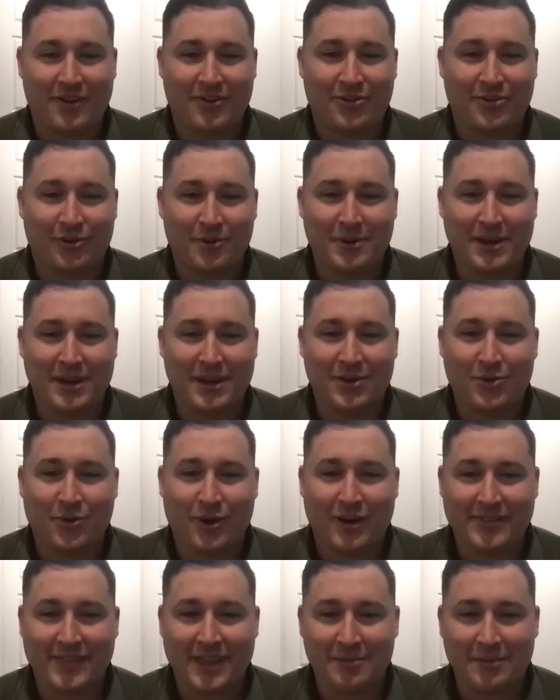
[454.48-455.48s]
thought about it
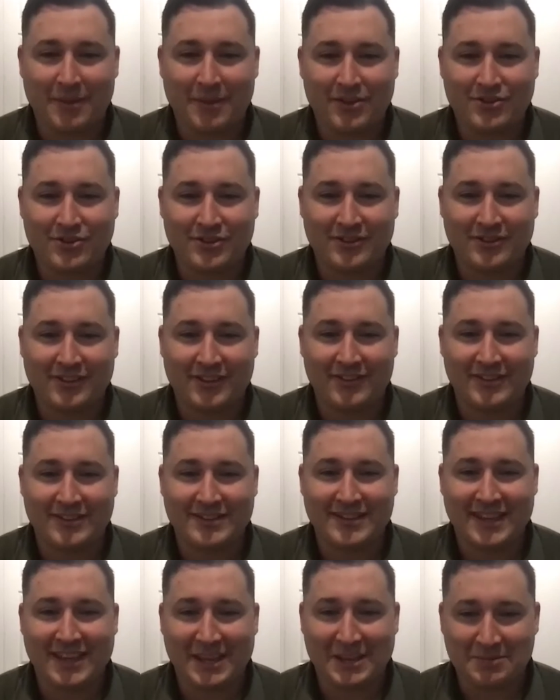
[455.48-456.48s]
quite that much at
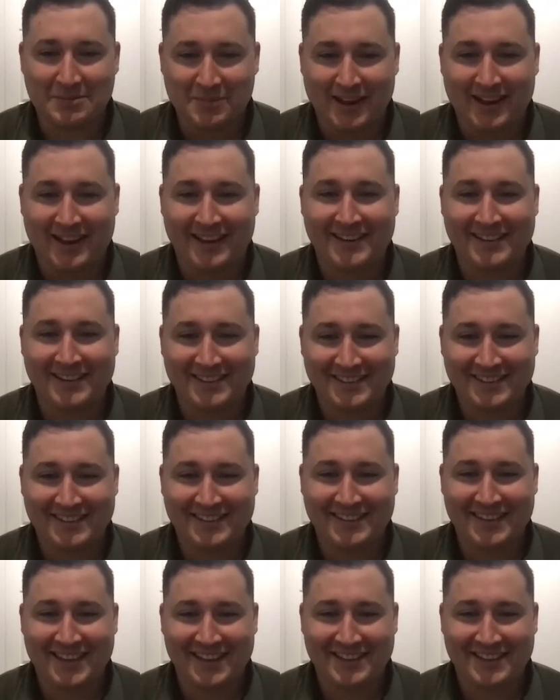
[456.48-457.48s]
17, but
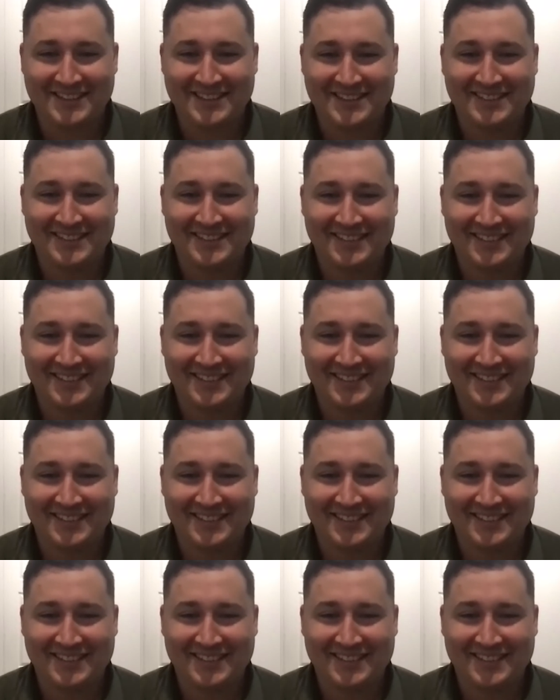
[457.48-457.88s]
yes.